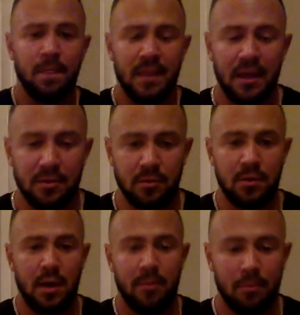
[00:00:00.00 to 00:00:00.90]
I'll do a
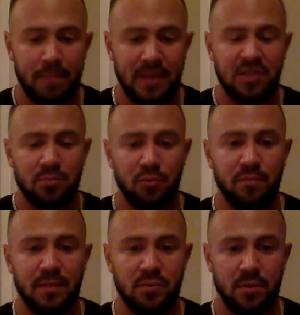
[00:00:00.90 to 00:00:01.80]
couple bench
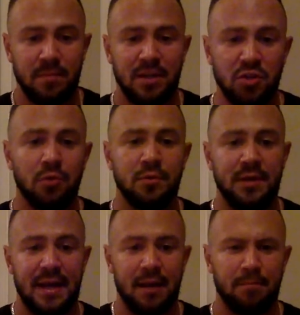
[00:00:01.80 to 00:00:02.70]
movements with my shoulder
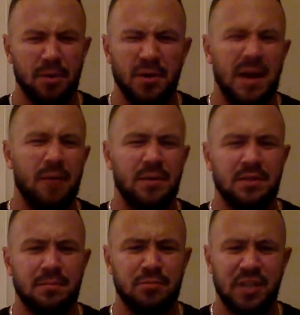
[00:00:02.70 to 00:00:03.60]
day. I'll burn out with
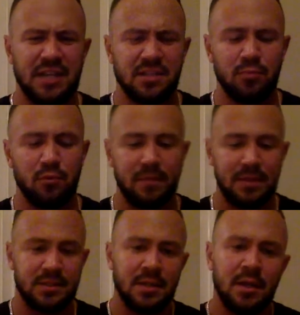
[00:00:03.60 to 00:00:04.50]
some chest movements.